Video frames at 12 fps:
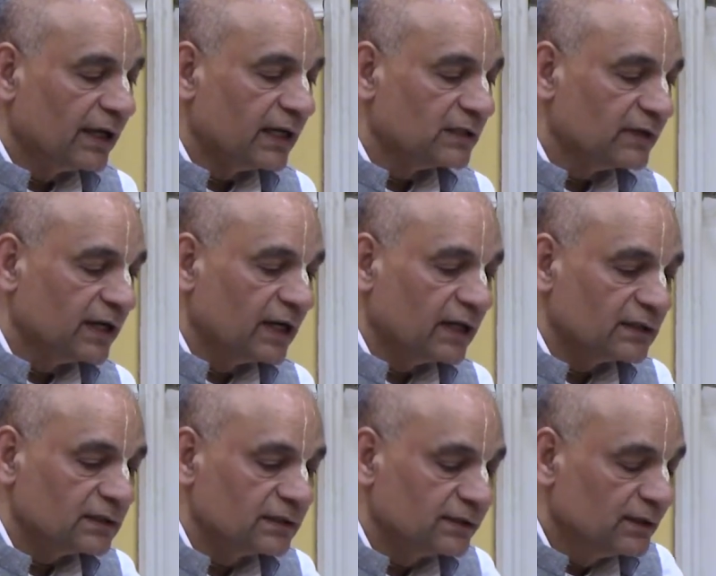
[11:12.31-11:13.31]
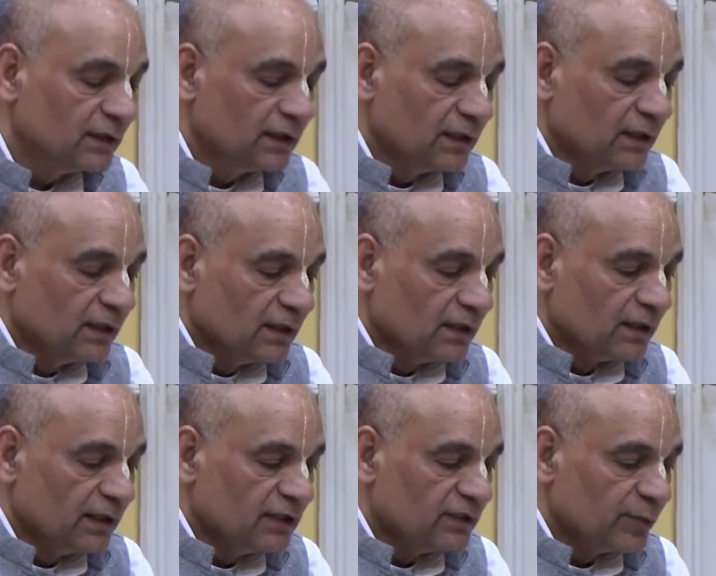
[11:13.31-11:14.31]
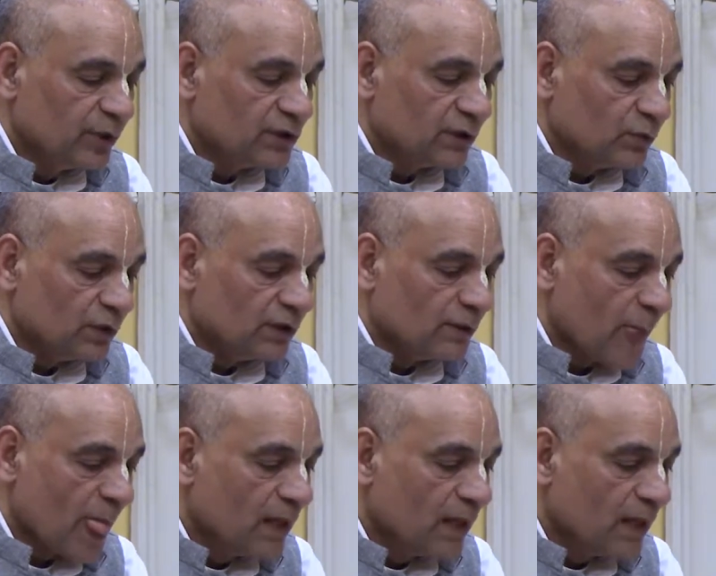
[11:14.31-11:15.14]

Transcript: as well as the spiritual world.